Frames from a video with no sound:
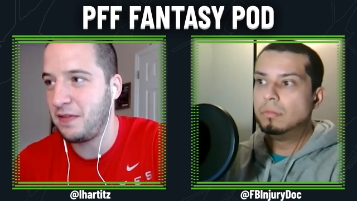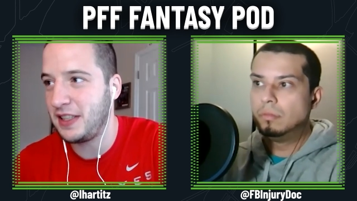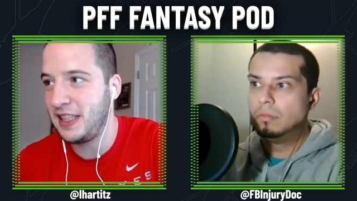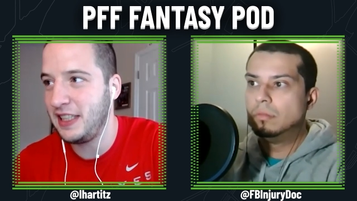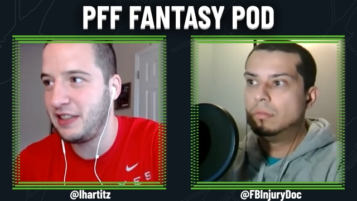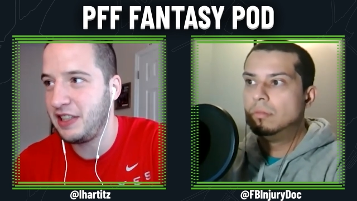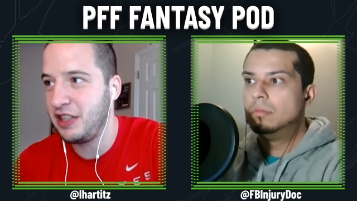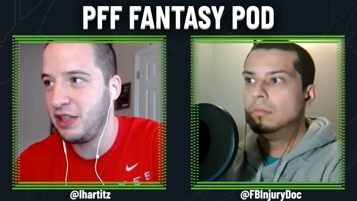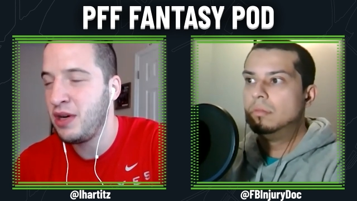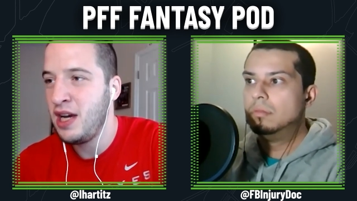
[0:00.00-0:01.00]
Speaker 1: if the
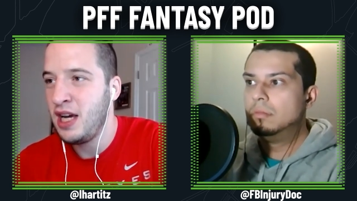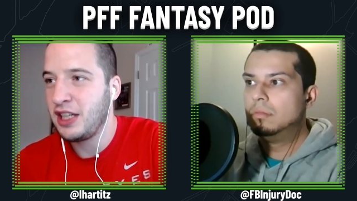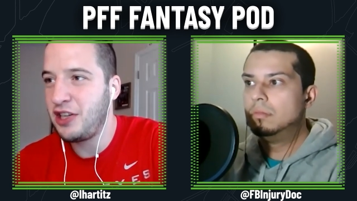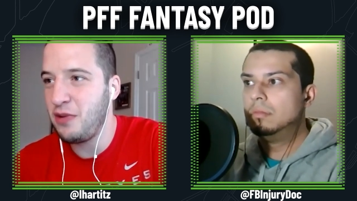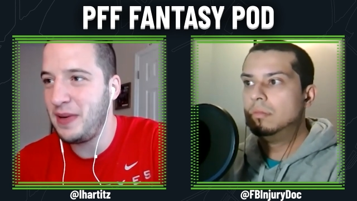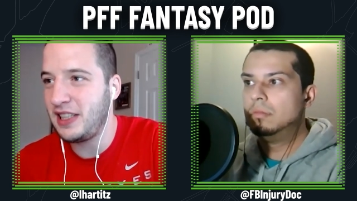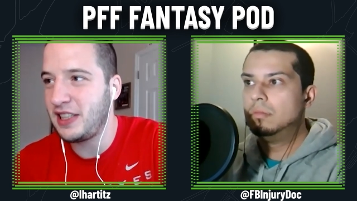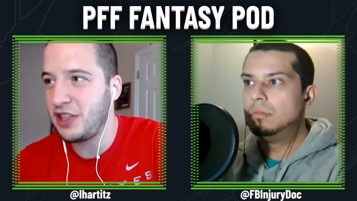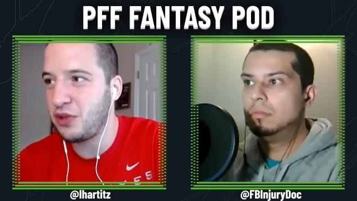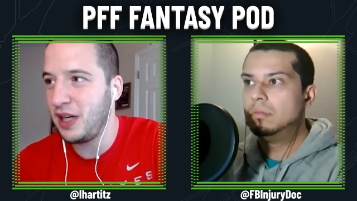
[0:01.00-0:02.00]
TCU QB
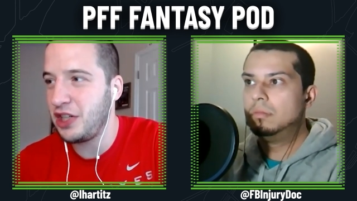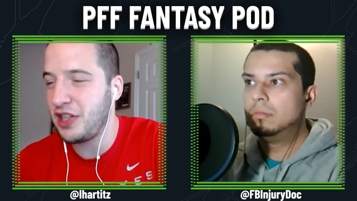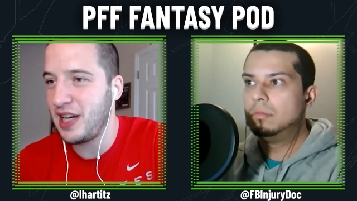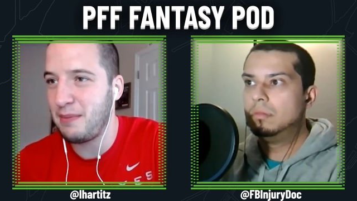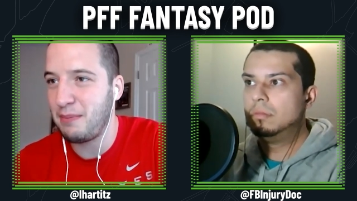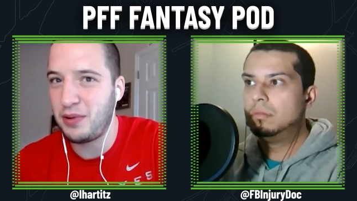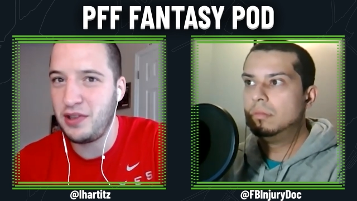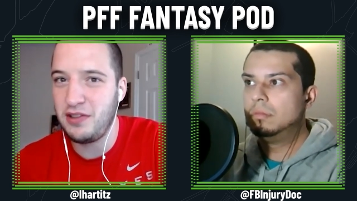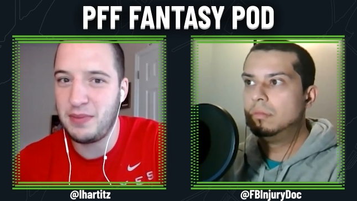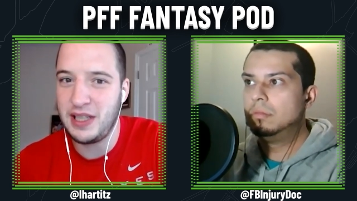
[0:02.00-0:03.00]
situation had
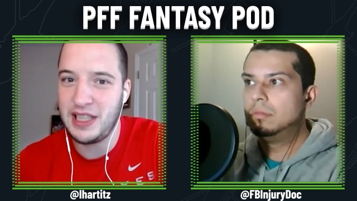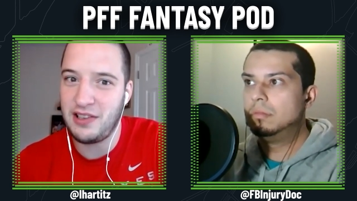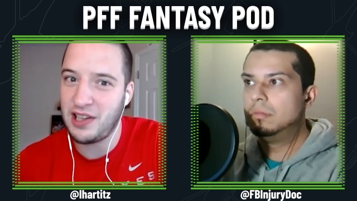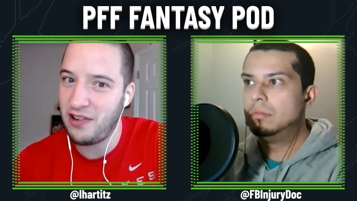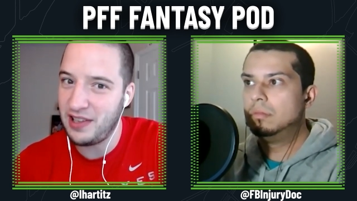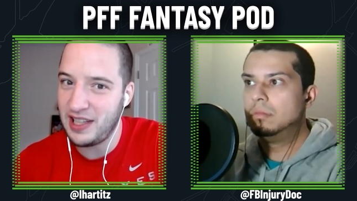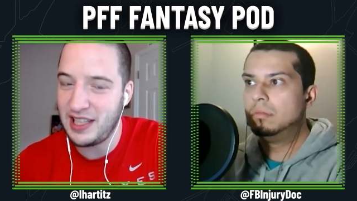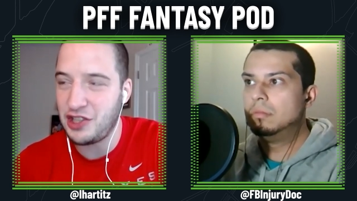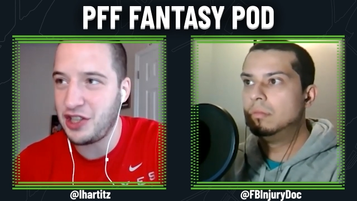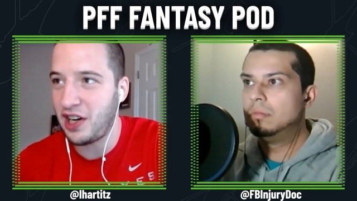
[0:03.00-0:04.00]
improved, but you know, going into
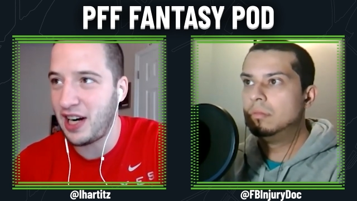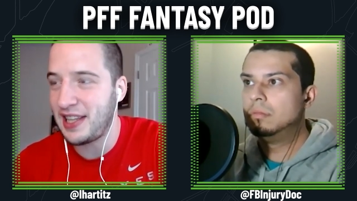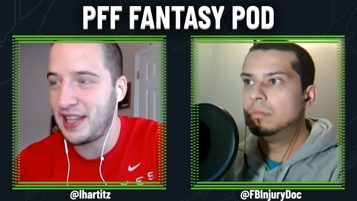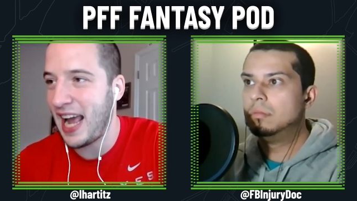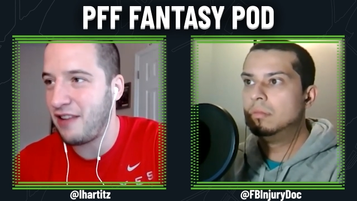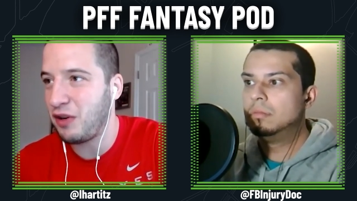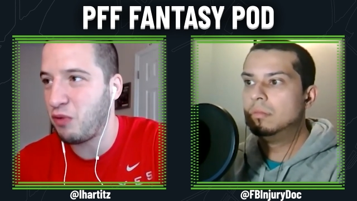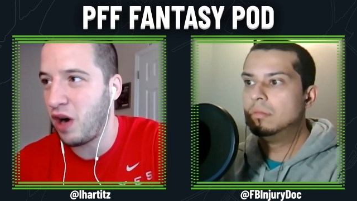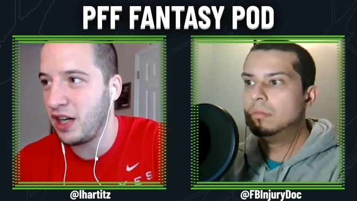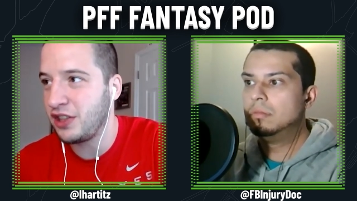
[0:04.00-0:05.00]
this year, I think Henry
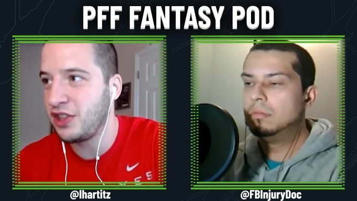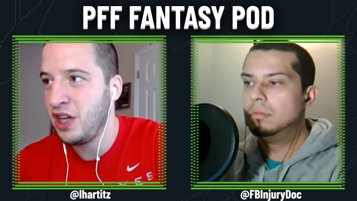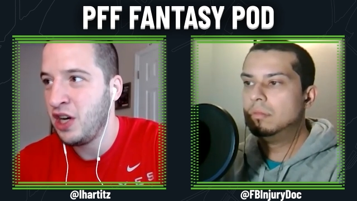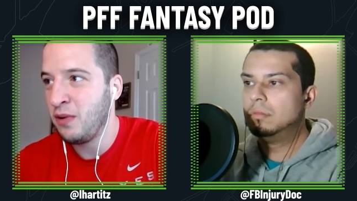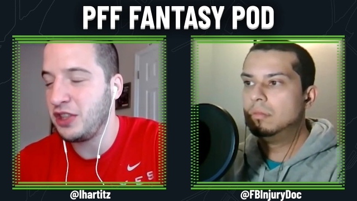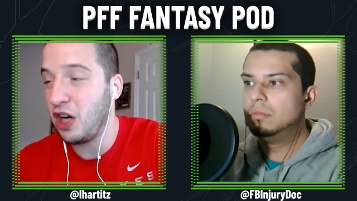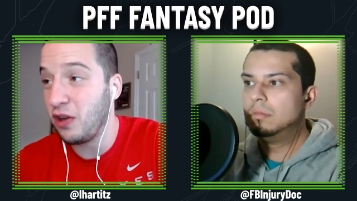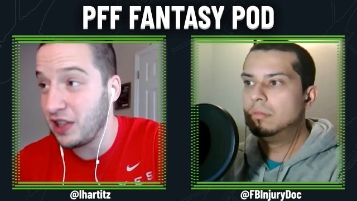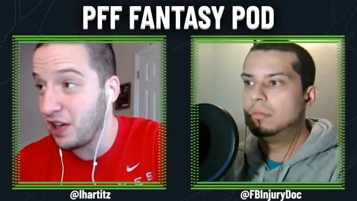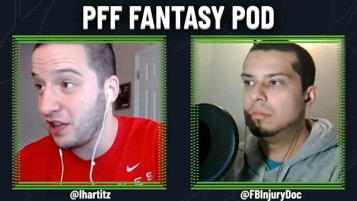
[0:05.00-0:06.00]
Ruggs was the
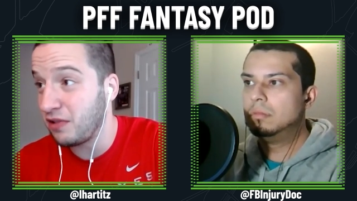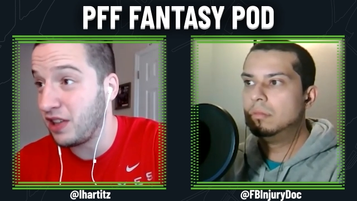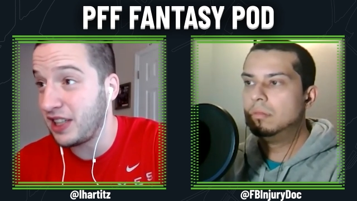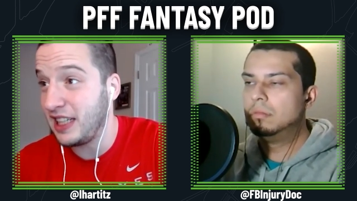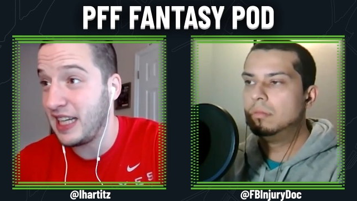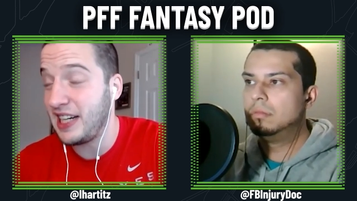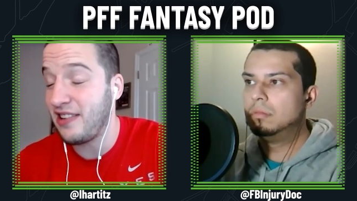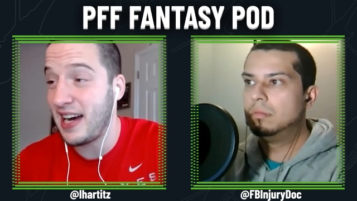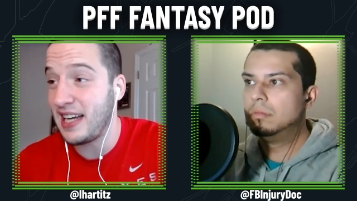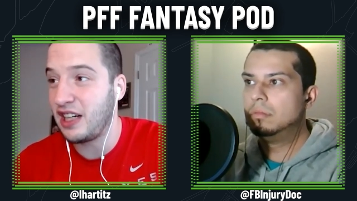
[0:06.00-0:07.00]
only other rookie that you
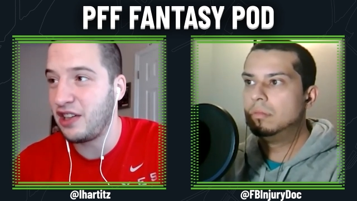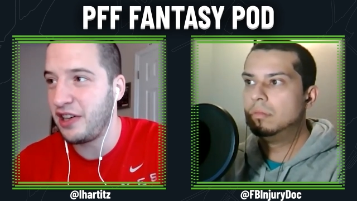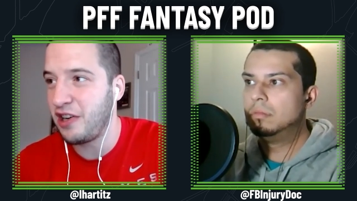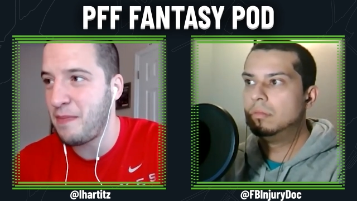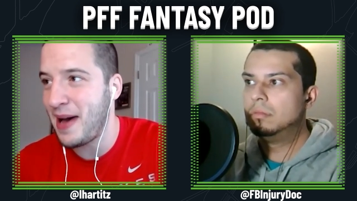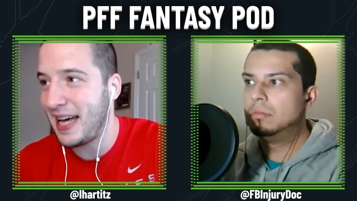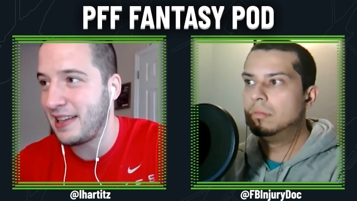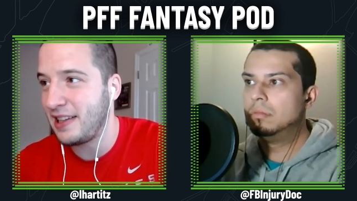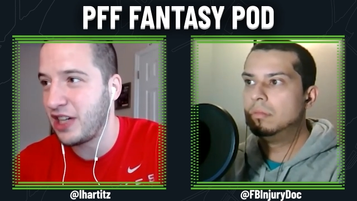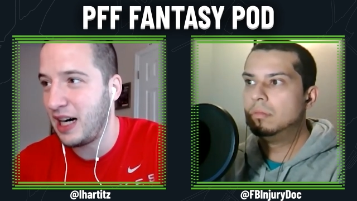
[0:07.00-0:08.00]
know had a clear path
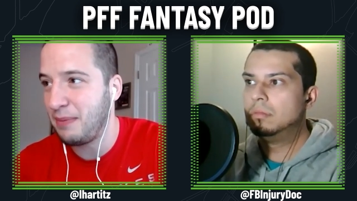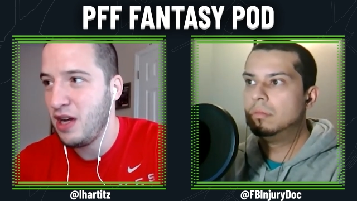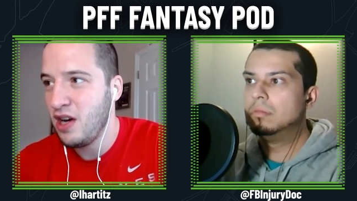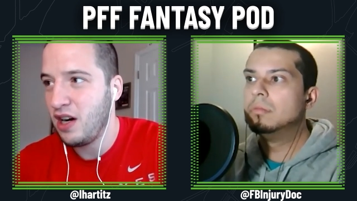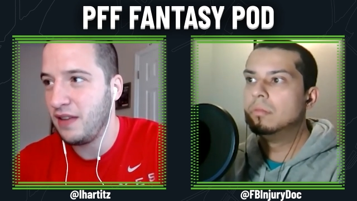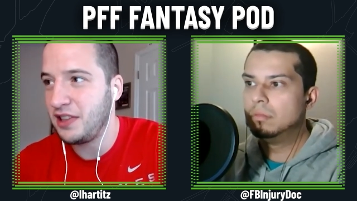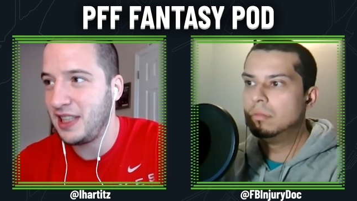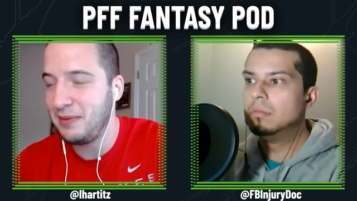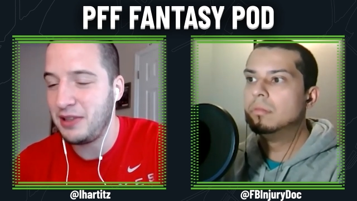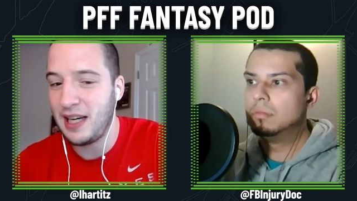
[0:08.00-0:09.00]
to top of the
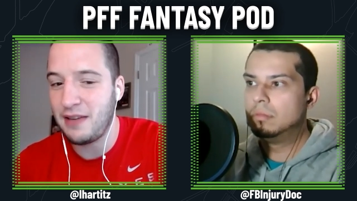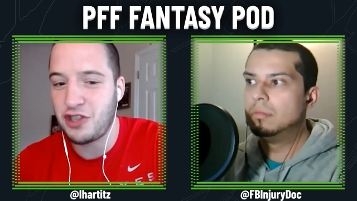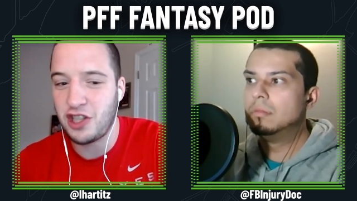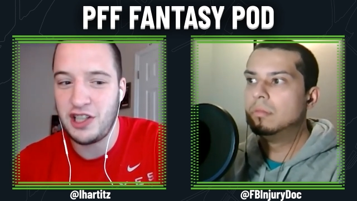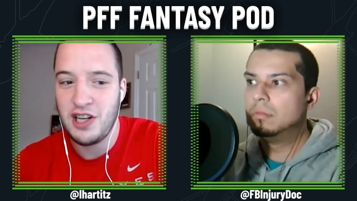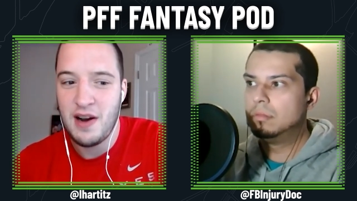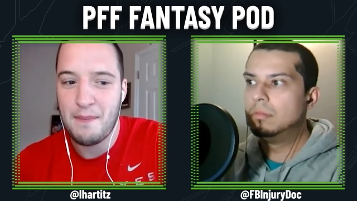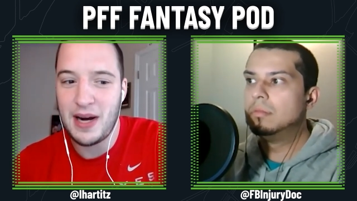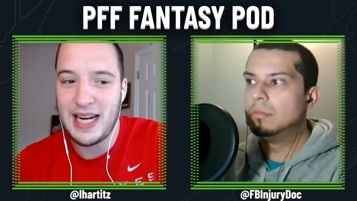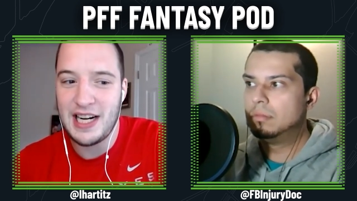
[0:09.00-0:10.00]
team's depth chart.
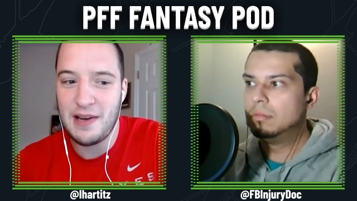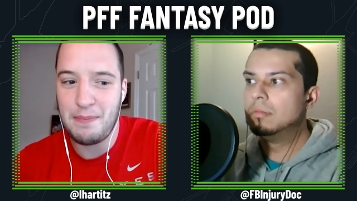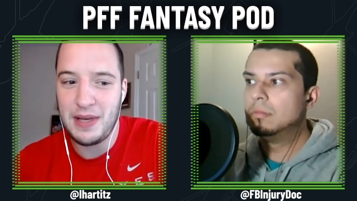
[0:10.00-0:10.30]
Might end up